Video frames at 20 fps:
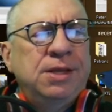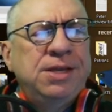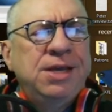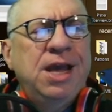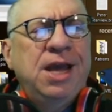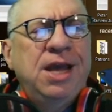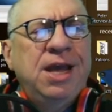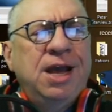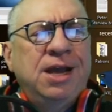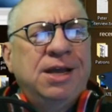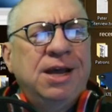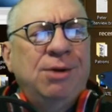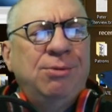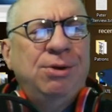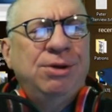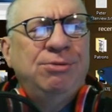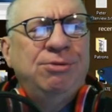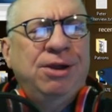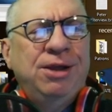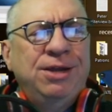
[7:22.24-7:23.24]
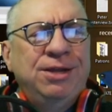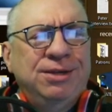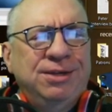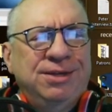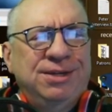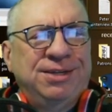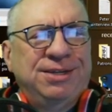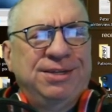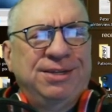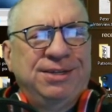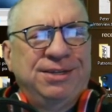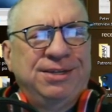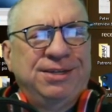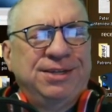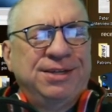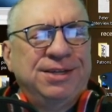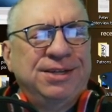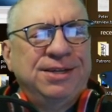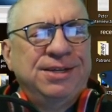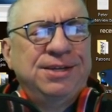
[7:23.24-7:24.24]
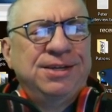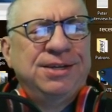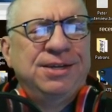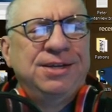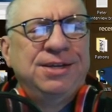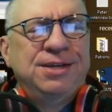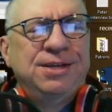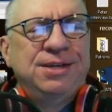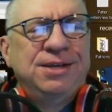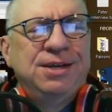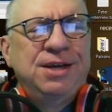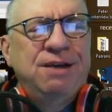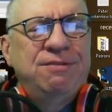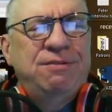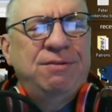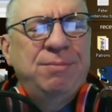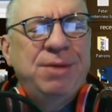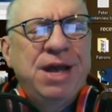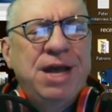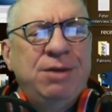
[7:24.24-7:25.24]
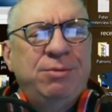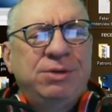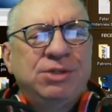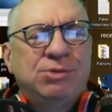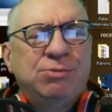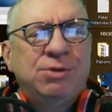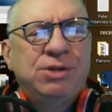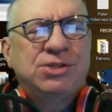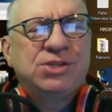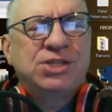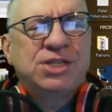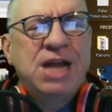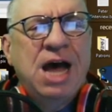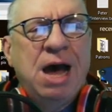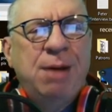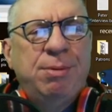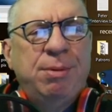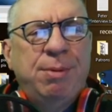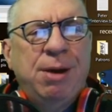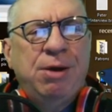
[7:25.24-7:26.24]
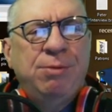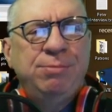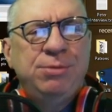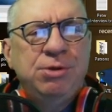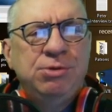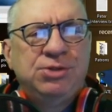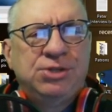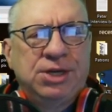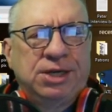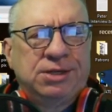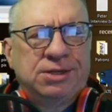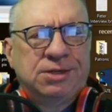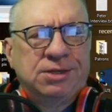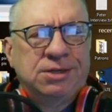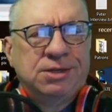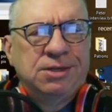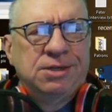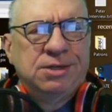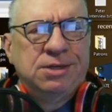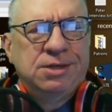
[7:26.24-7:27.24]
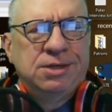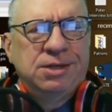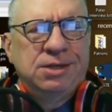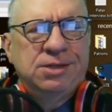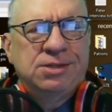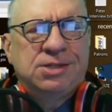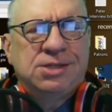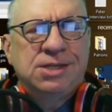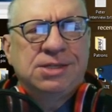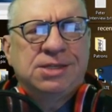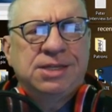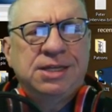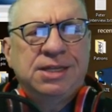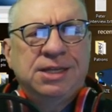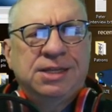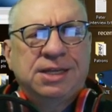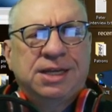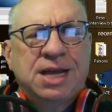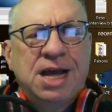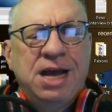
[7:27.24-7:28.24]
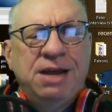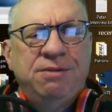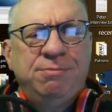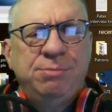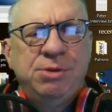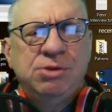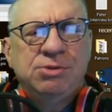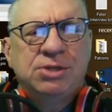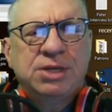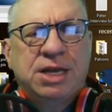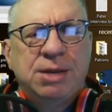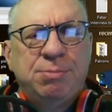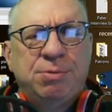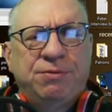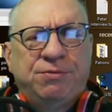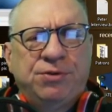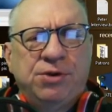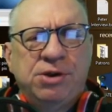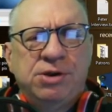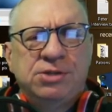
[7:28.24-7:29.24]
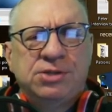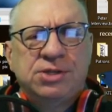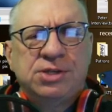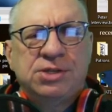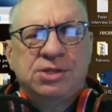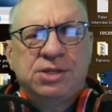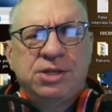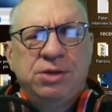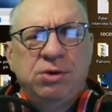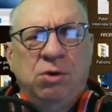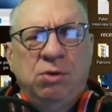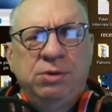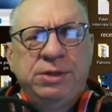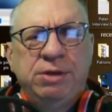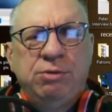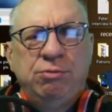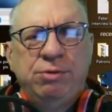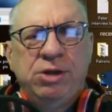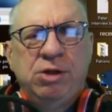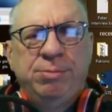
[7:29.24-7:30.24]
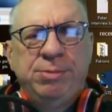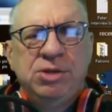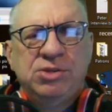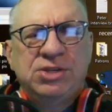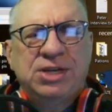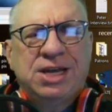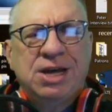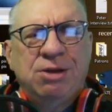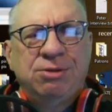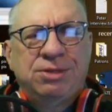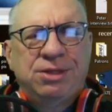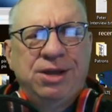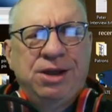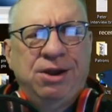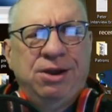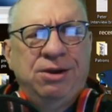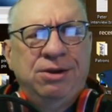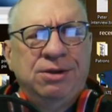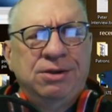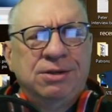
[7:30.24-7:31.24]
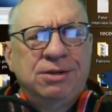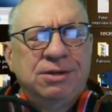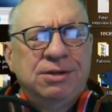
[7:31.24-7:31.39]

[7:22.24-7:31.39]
Yay, I got one right. If a man was a real snob about music, insisting that the kind of music he prefers is the only real music out there,